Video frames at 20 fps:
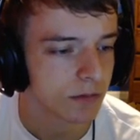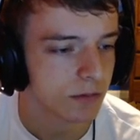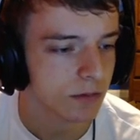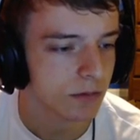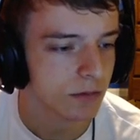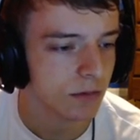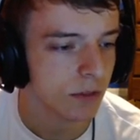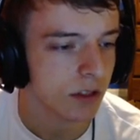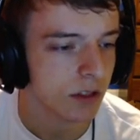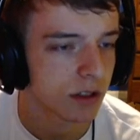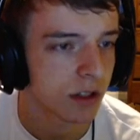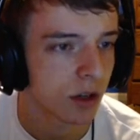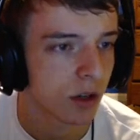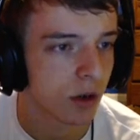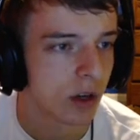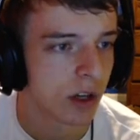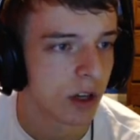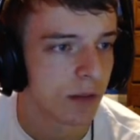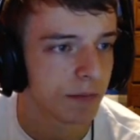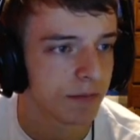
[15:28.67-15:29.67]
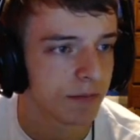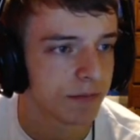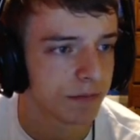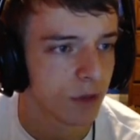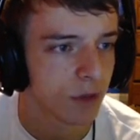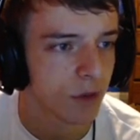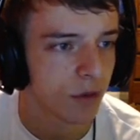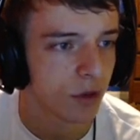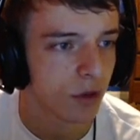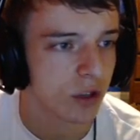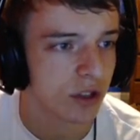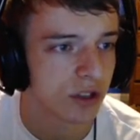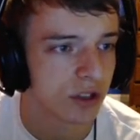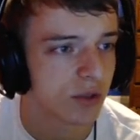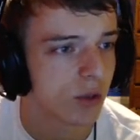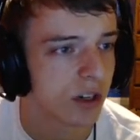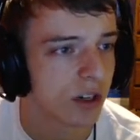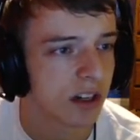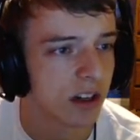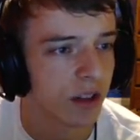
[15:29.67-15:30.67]
So, overall, just
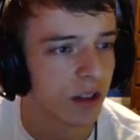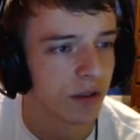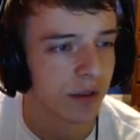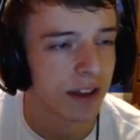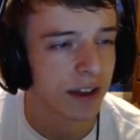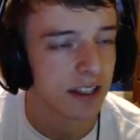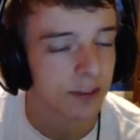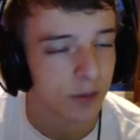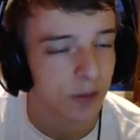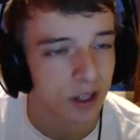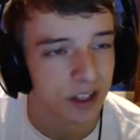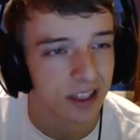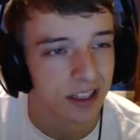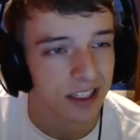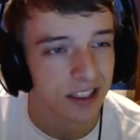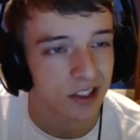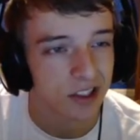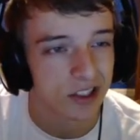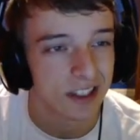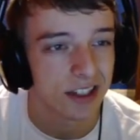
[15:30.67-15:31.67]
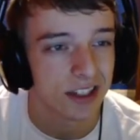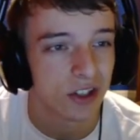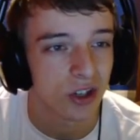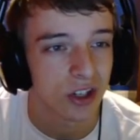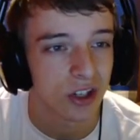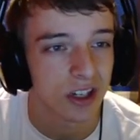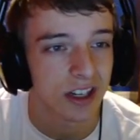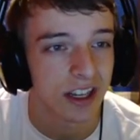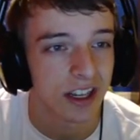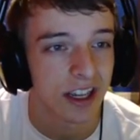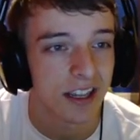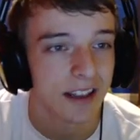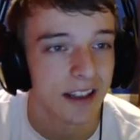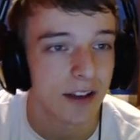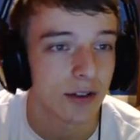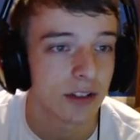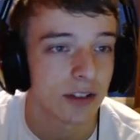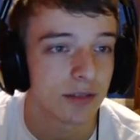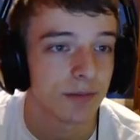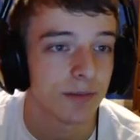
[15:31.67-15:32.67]
wanted another fast mon that could just hit hard, and that
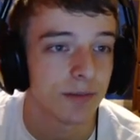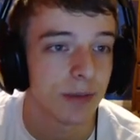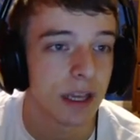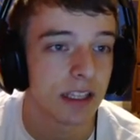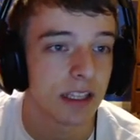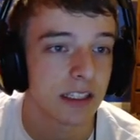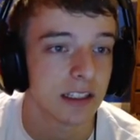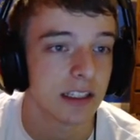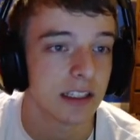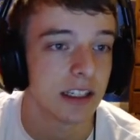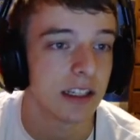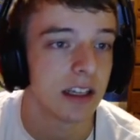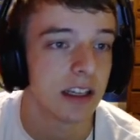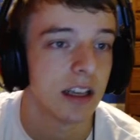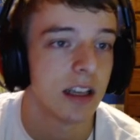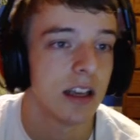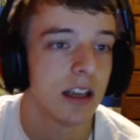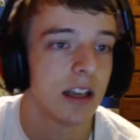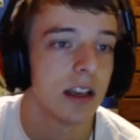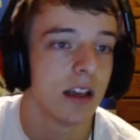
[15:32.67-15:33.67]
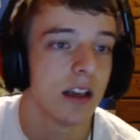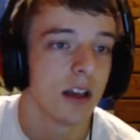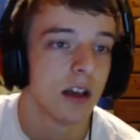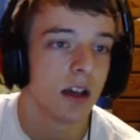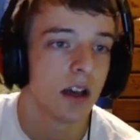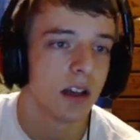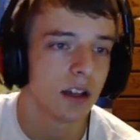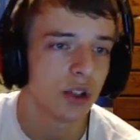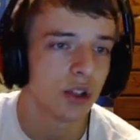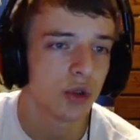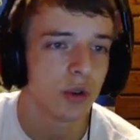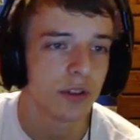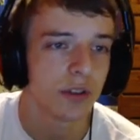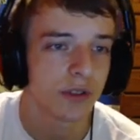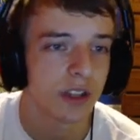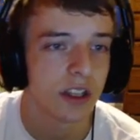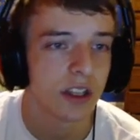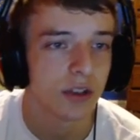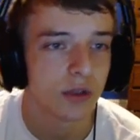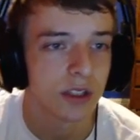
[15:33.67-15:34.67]
was basically a good choice for the
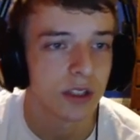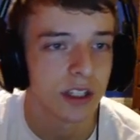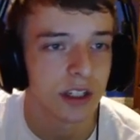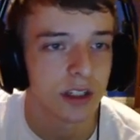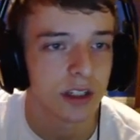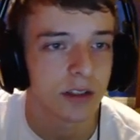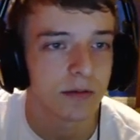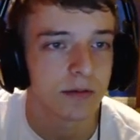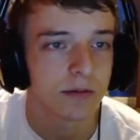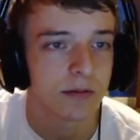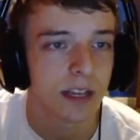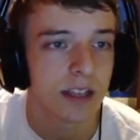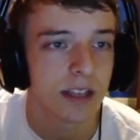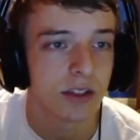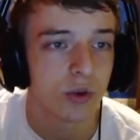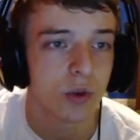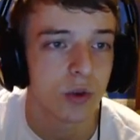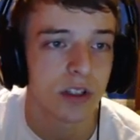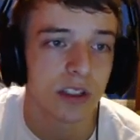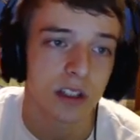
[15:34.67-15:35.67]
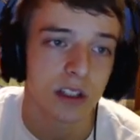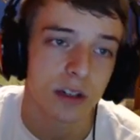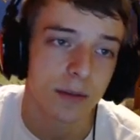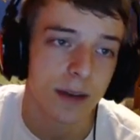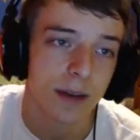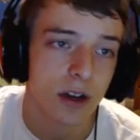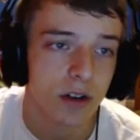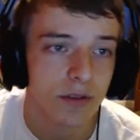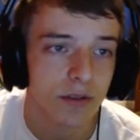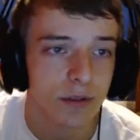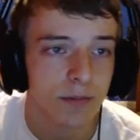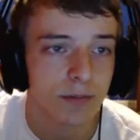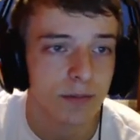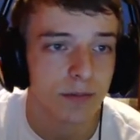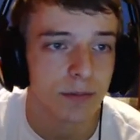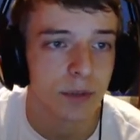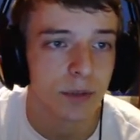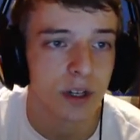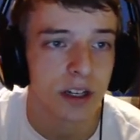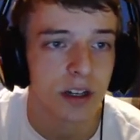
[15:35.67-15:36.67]
NU tier, as there was a good amount of them,
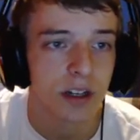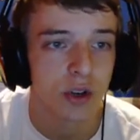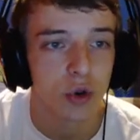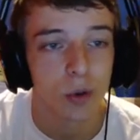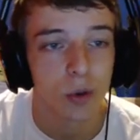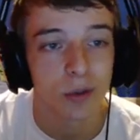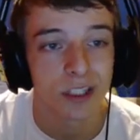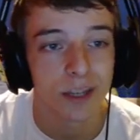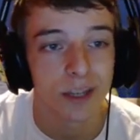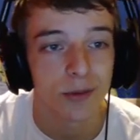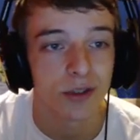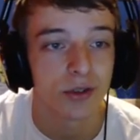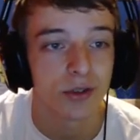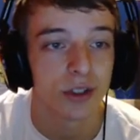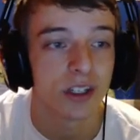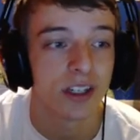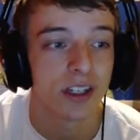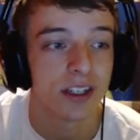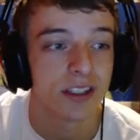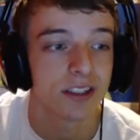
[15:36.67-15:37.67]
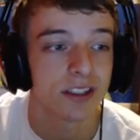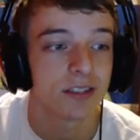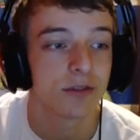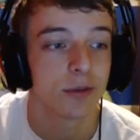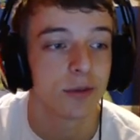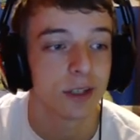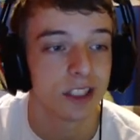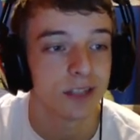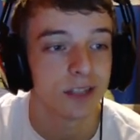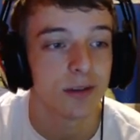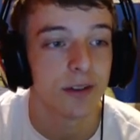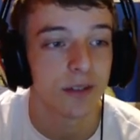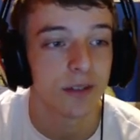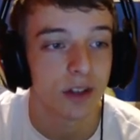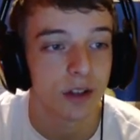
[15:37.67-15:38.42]
but Enormous Type was really nice for my team, I felt.